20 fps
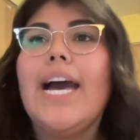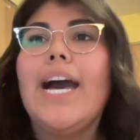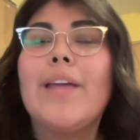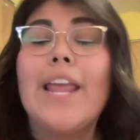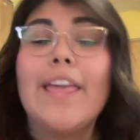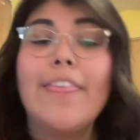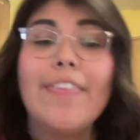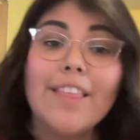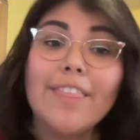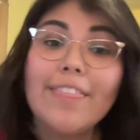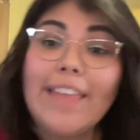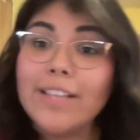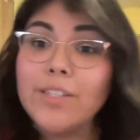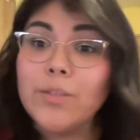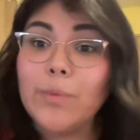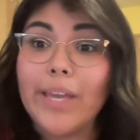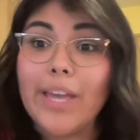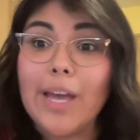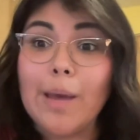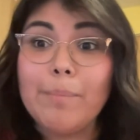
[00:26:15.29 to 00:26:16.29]
And I think
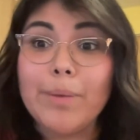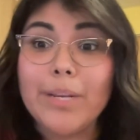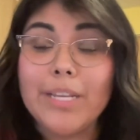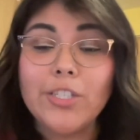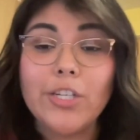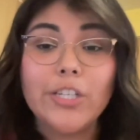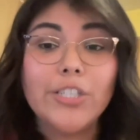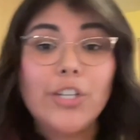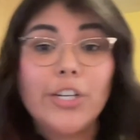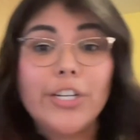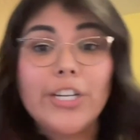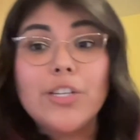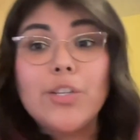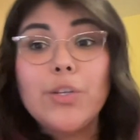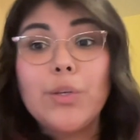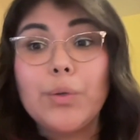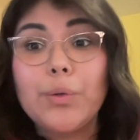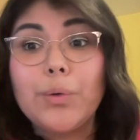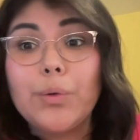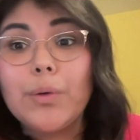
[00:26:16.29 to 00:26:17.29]
that's why companies are starting
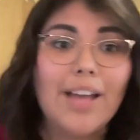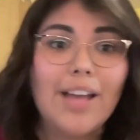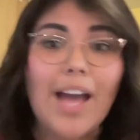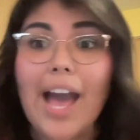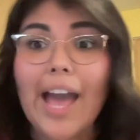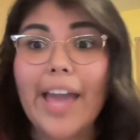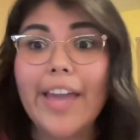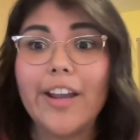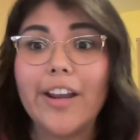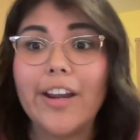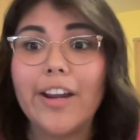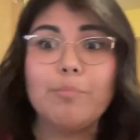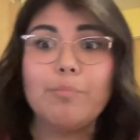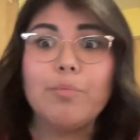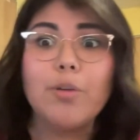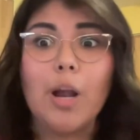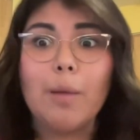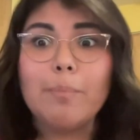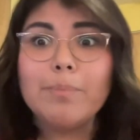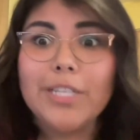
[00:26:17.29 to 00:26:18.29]
to hire
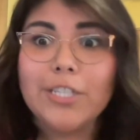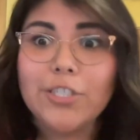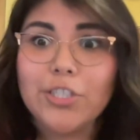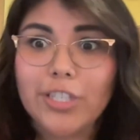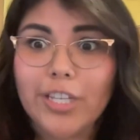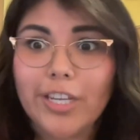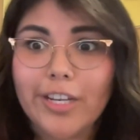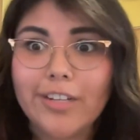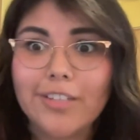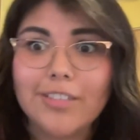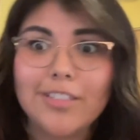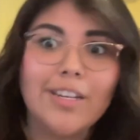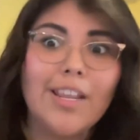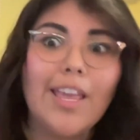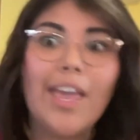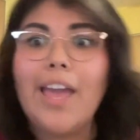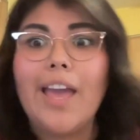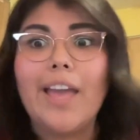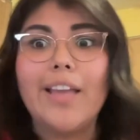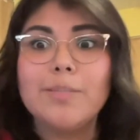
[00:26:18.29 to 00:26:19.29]
prompt engineers and
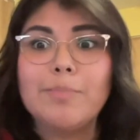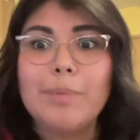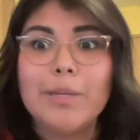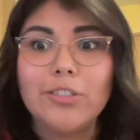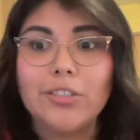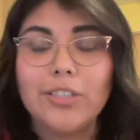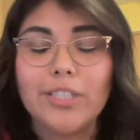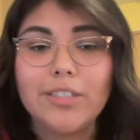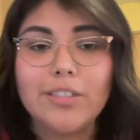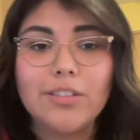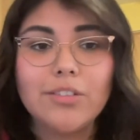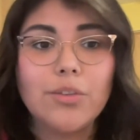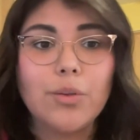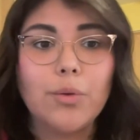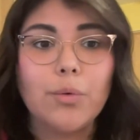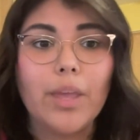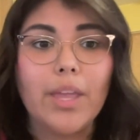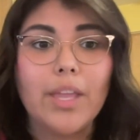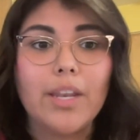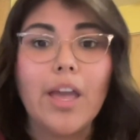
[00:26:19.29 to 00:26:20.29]
AI specialists
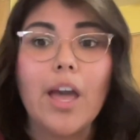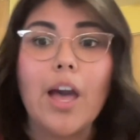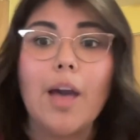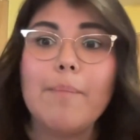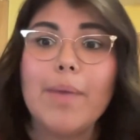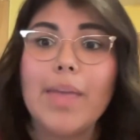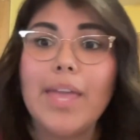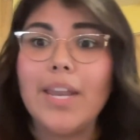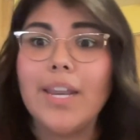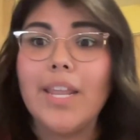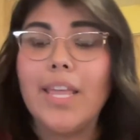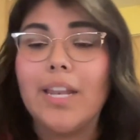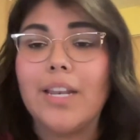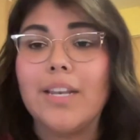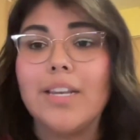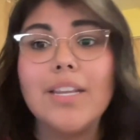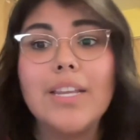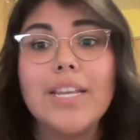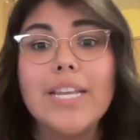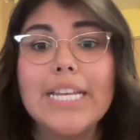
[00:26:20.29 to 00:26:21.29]
who can come in
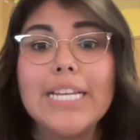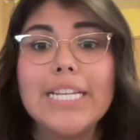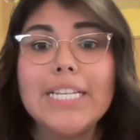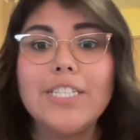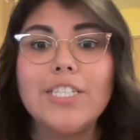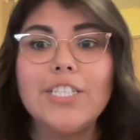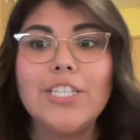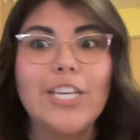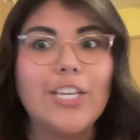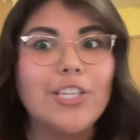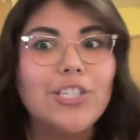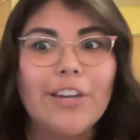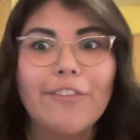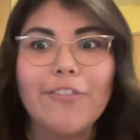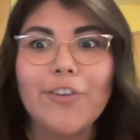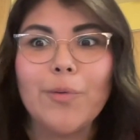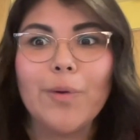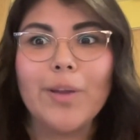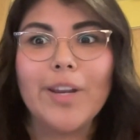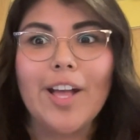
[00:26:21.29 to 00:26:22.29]
and teach
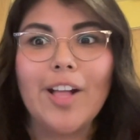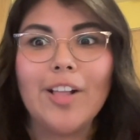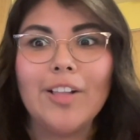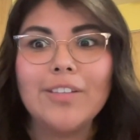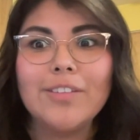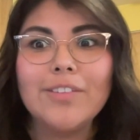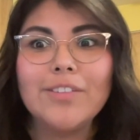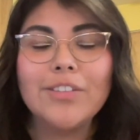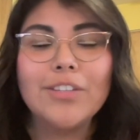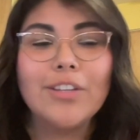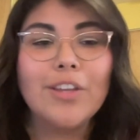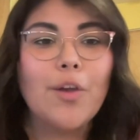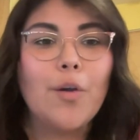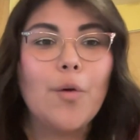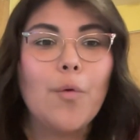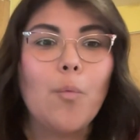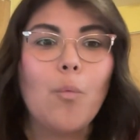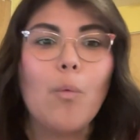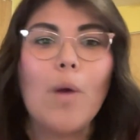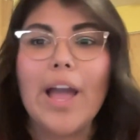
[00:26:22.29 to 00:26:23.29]
everyone else
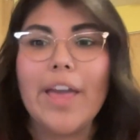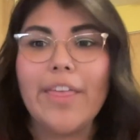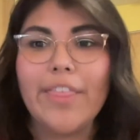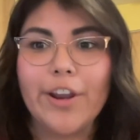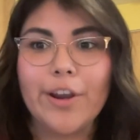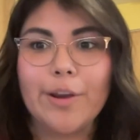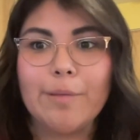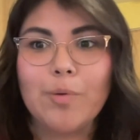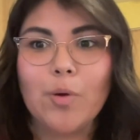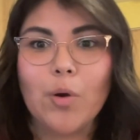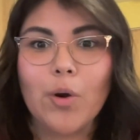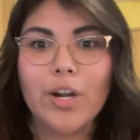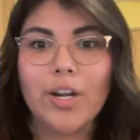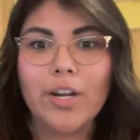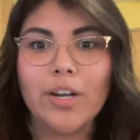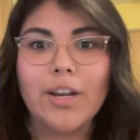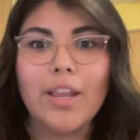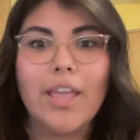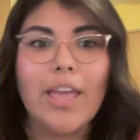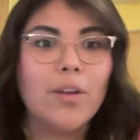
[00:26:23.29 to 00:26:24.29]
why they're
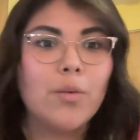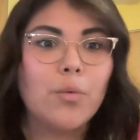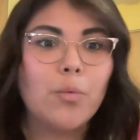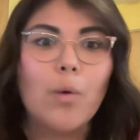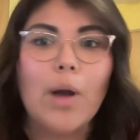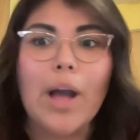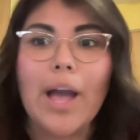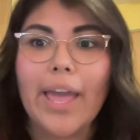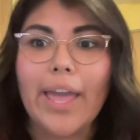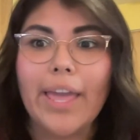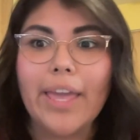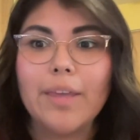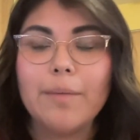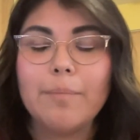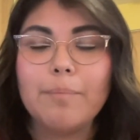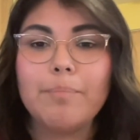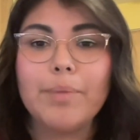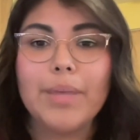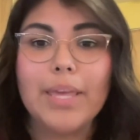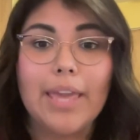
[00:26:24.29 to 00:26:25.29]
important and
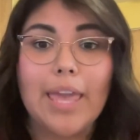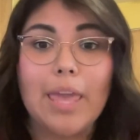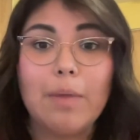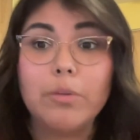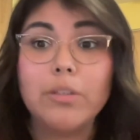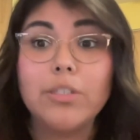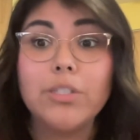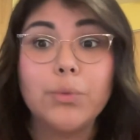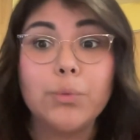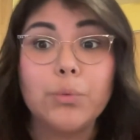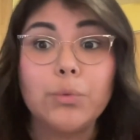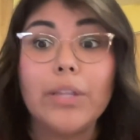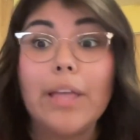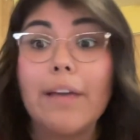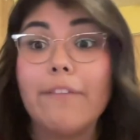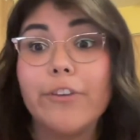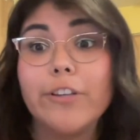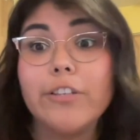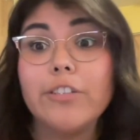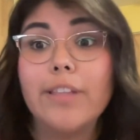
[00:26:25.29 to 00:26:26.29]
why being able to
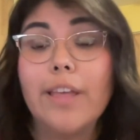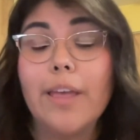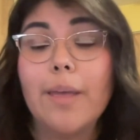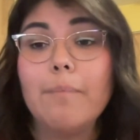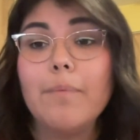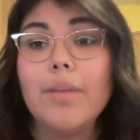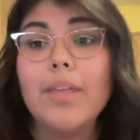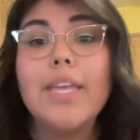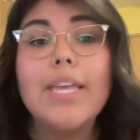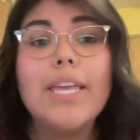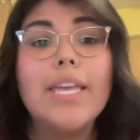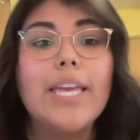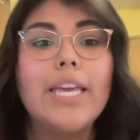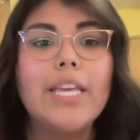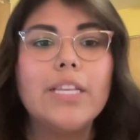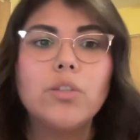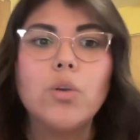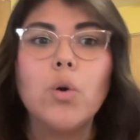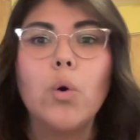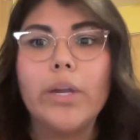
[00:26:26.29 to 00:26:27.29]
leverage them
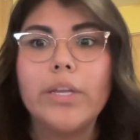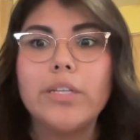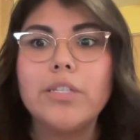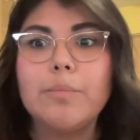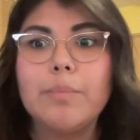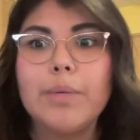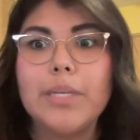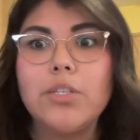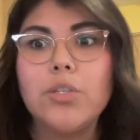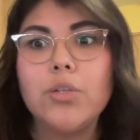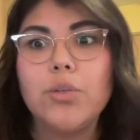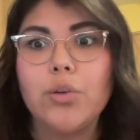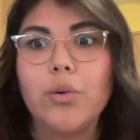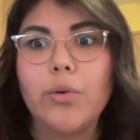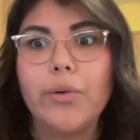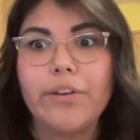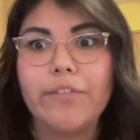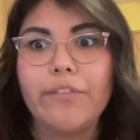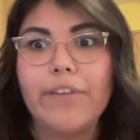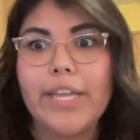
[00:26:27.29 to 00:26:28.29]
is going to be to
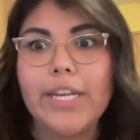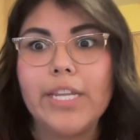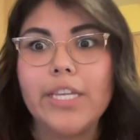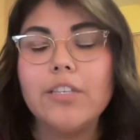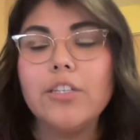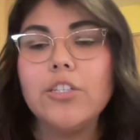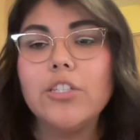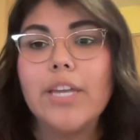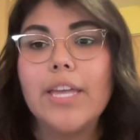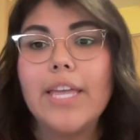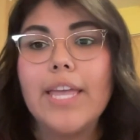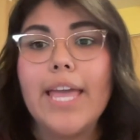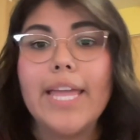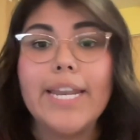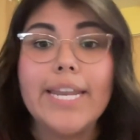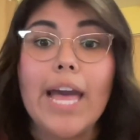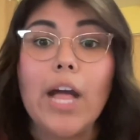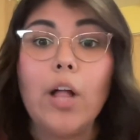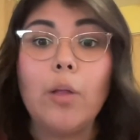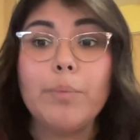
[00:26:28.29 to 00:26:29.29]
your advantage
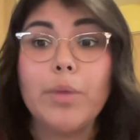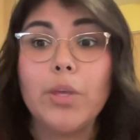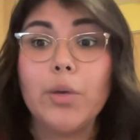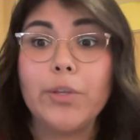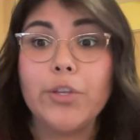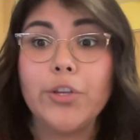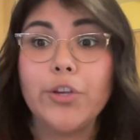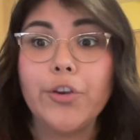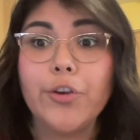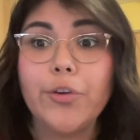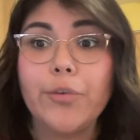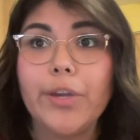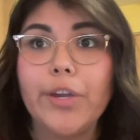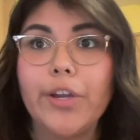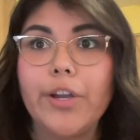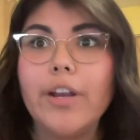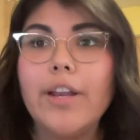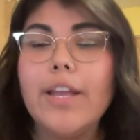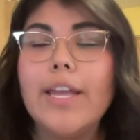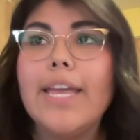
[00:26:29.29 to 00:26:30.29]
and help you in your
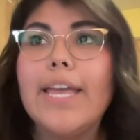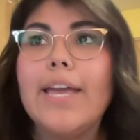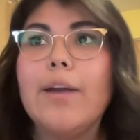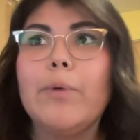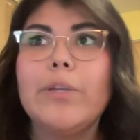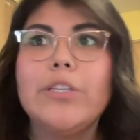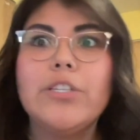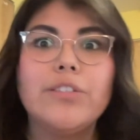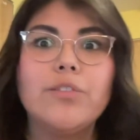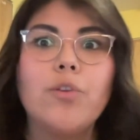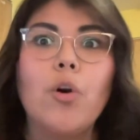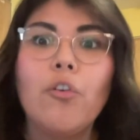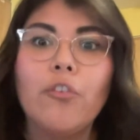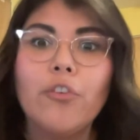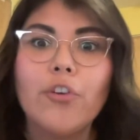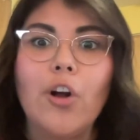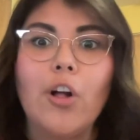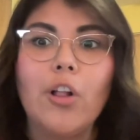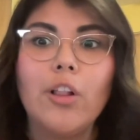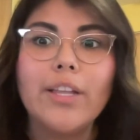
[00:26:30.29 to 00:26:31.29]
career, which is
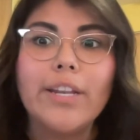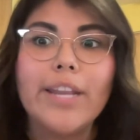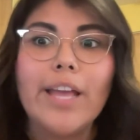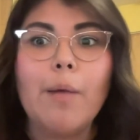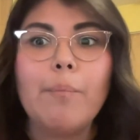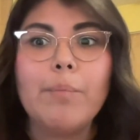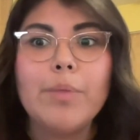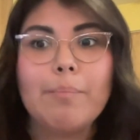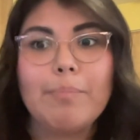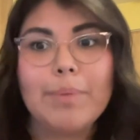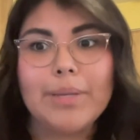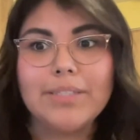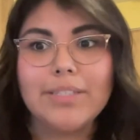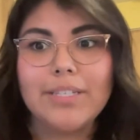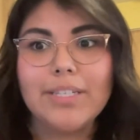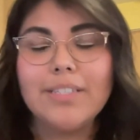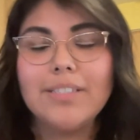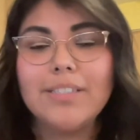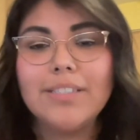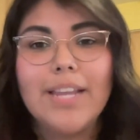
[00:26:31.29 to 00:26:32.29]
overall going to help the
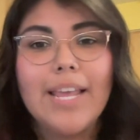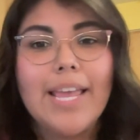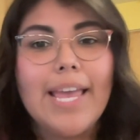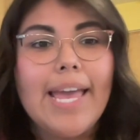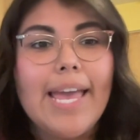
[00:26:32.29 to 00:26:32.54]
business.